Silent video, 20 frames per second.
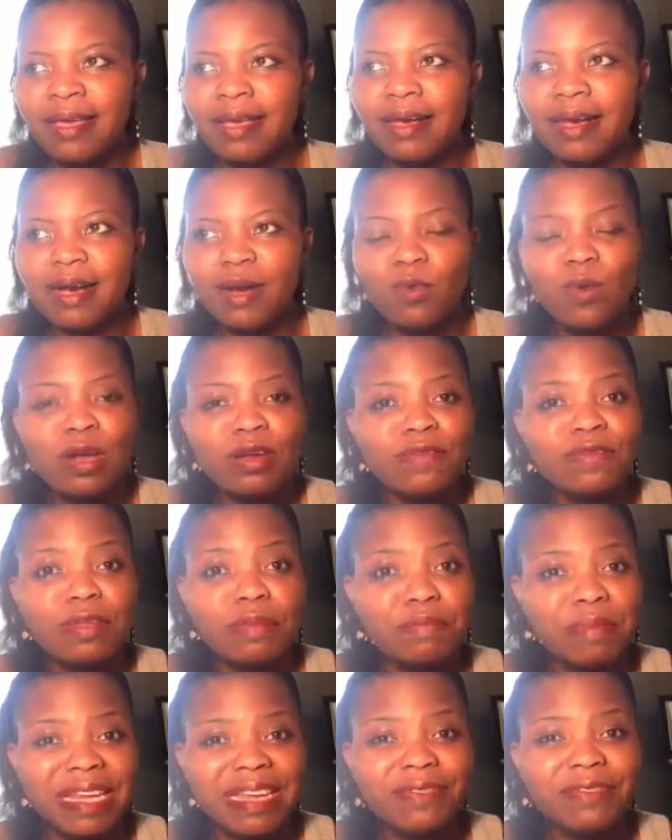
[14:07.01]
one of the
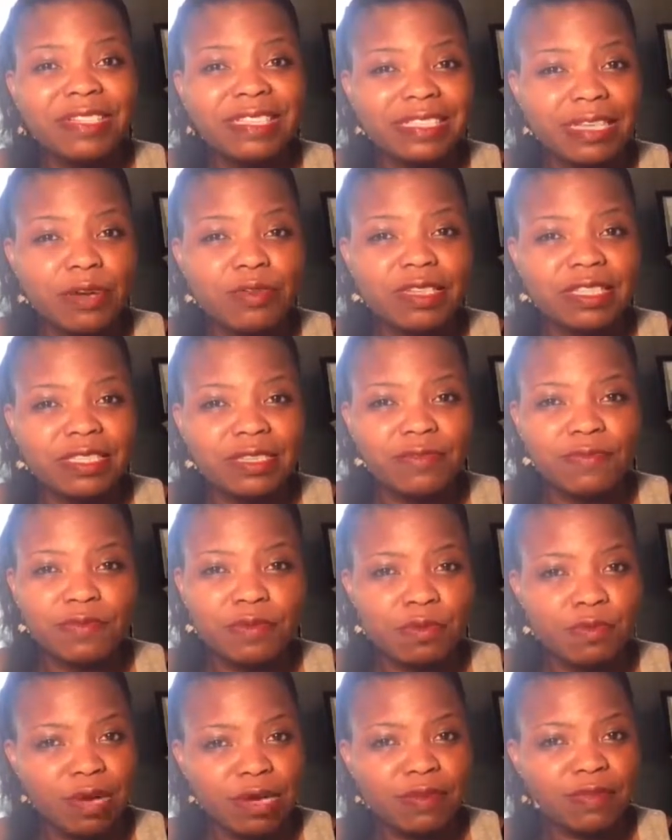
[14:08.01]
benefits I received
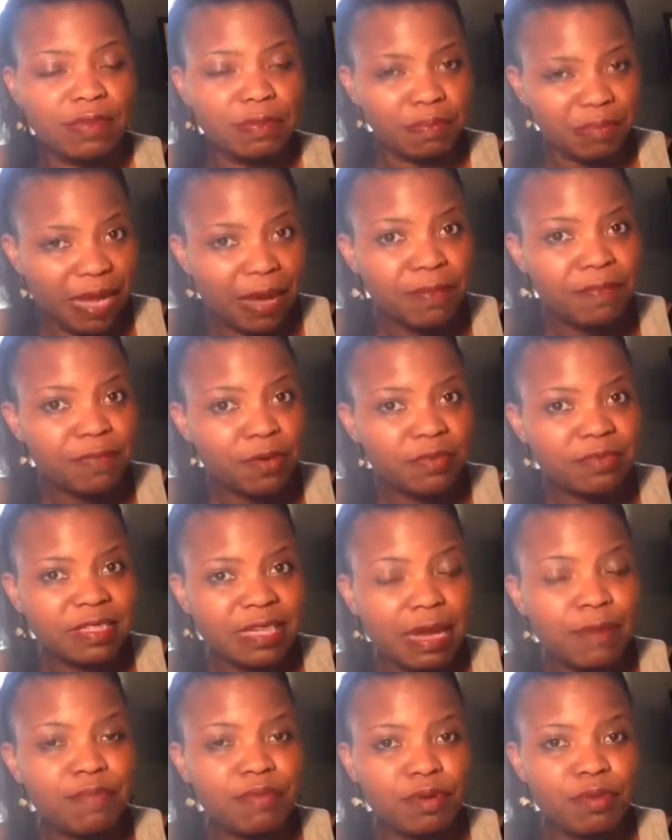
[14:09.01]
from one of the platforms
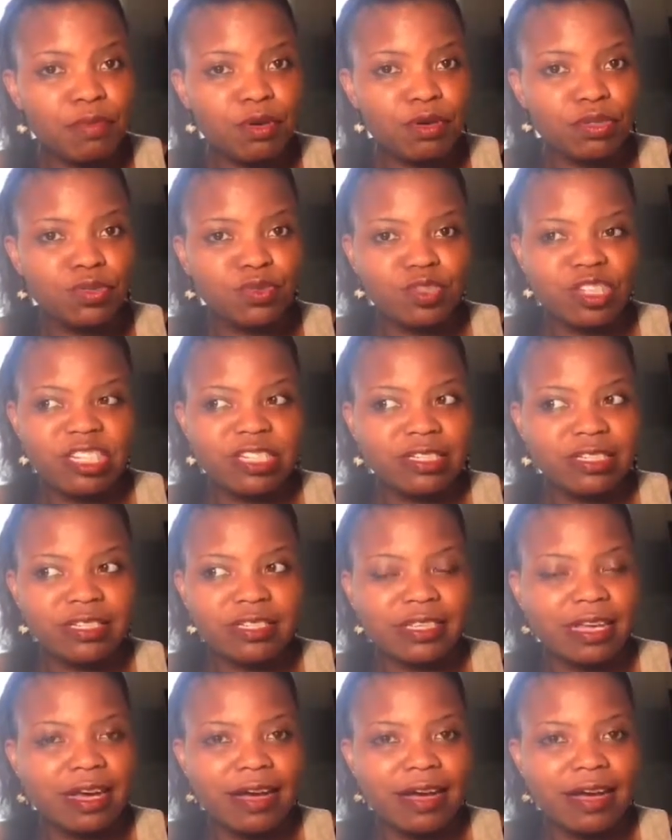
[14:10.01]
I promote, which is